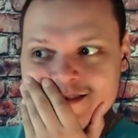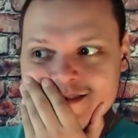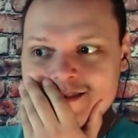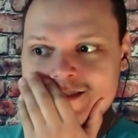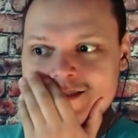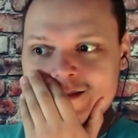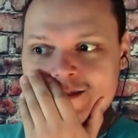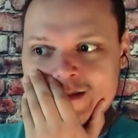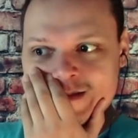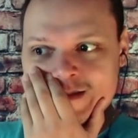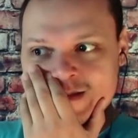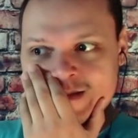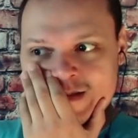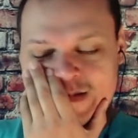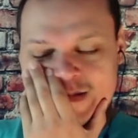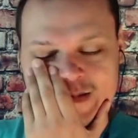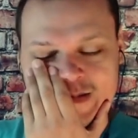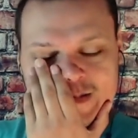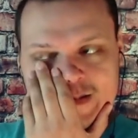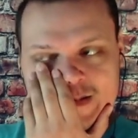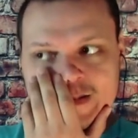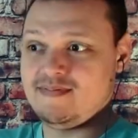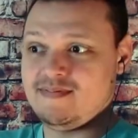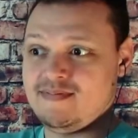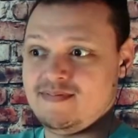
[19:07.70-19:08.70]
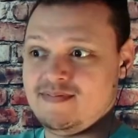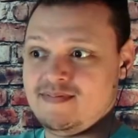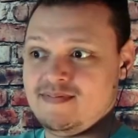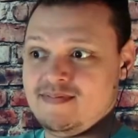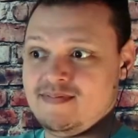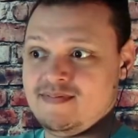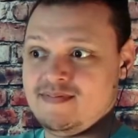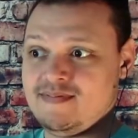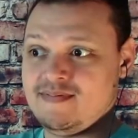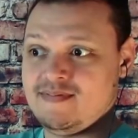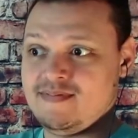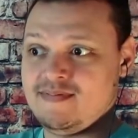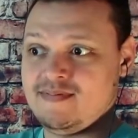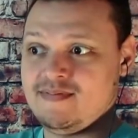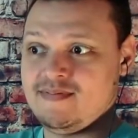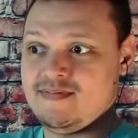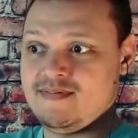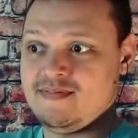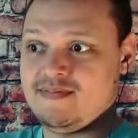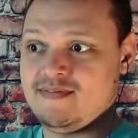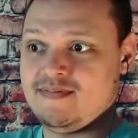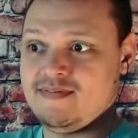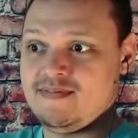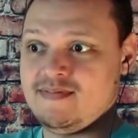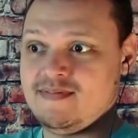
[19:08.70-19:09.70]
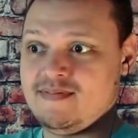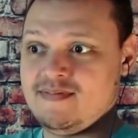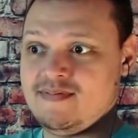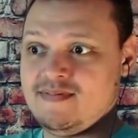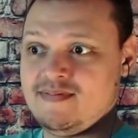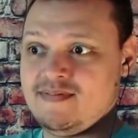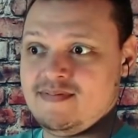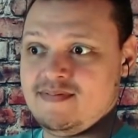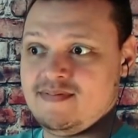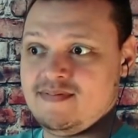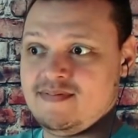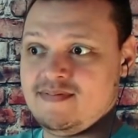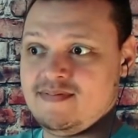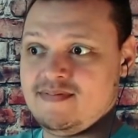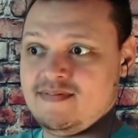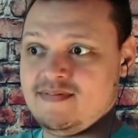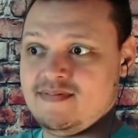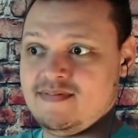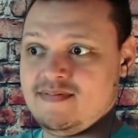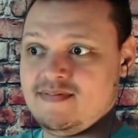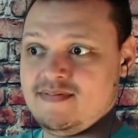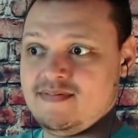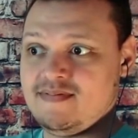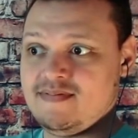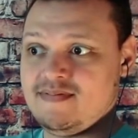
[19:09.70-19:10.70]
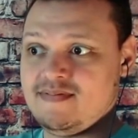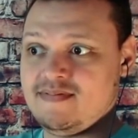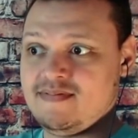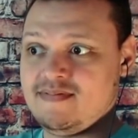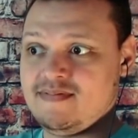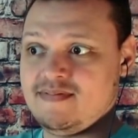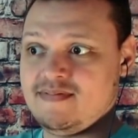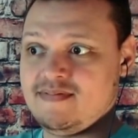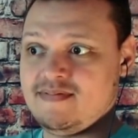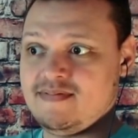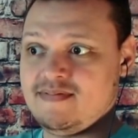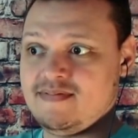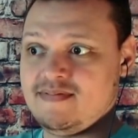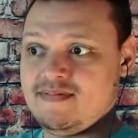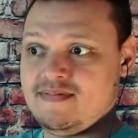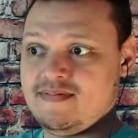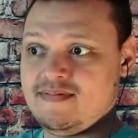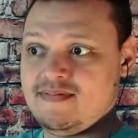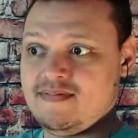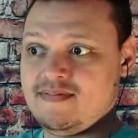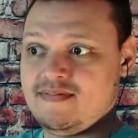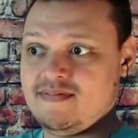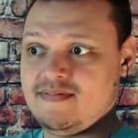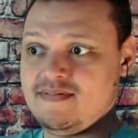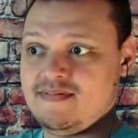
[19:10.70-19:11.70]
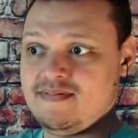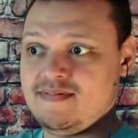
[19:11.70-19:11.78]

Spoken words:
No one is speaking in this clip.